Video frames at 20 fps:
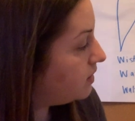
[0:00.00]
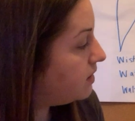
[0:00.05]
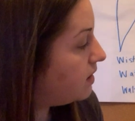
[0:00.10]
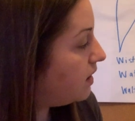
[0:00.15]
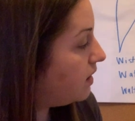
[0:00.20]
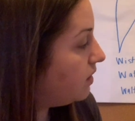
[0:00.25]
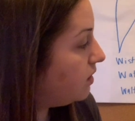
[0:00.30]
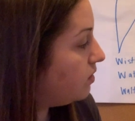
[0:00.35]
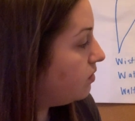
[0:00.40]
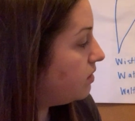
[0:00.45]
to
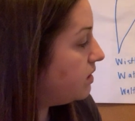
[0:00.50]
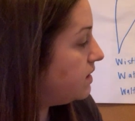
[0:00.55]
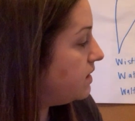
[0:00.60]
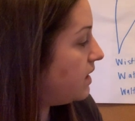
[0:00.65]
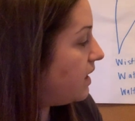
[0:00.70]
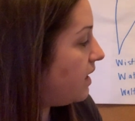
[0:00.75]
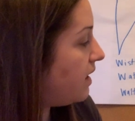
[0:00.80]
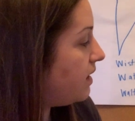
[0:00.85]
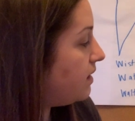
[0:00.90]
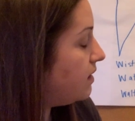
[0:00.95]
tell you is
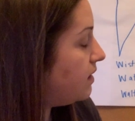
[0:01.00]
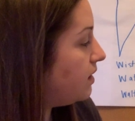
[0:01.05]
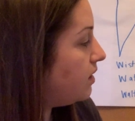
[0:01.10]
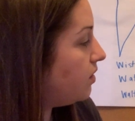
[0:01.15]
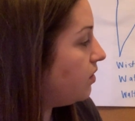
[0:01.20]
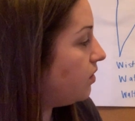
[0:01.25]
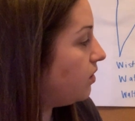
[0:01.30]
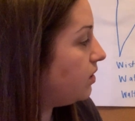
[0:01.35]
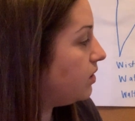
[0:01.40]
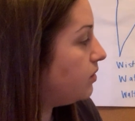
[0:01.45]
that
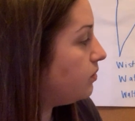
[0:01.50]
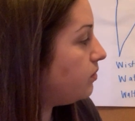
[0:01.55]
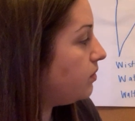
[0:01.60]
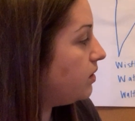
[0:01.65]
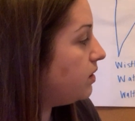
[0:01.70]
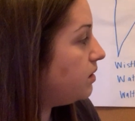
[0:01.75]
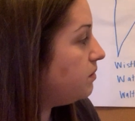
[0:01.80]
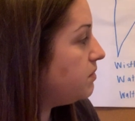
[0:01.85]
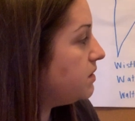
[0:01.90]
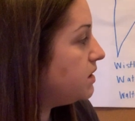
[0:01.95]

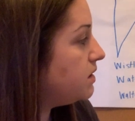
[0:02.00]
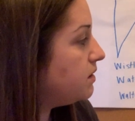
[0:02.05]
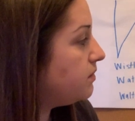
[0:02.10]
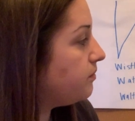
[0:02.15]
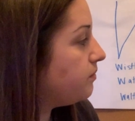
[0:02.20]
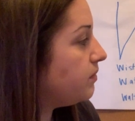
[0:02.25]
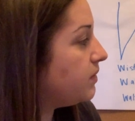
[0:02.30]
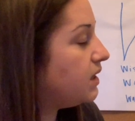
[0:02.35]
earthworms,